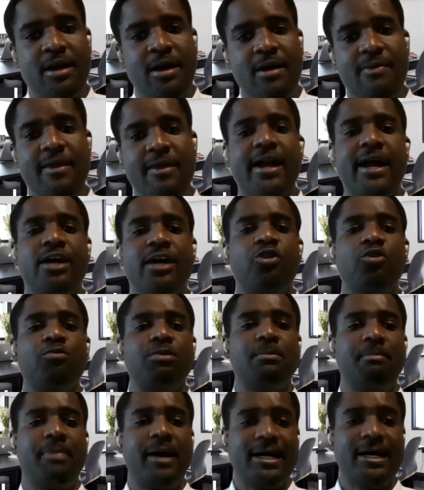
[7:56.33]
They cannot be
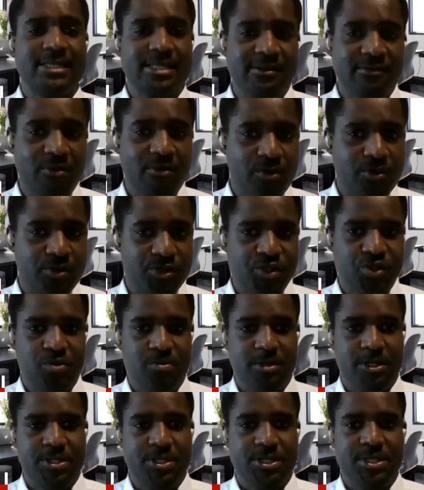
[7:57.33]
passive
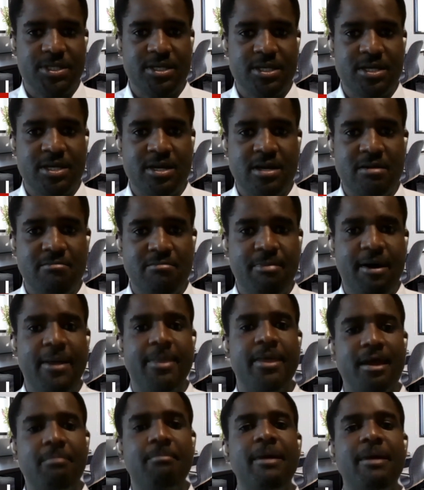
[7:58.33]
consumers, but
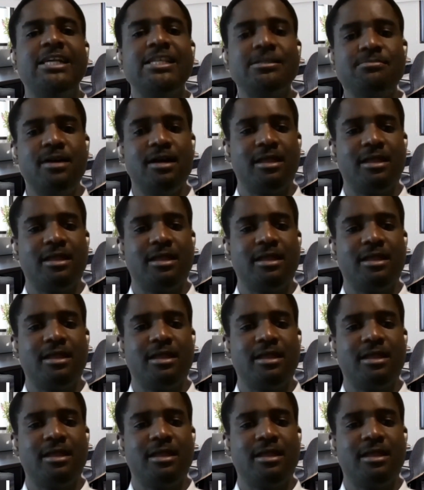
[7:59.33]
they must be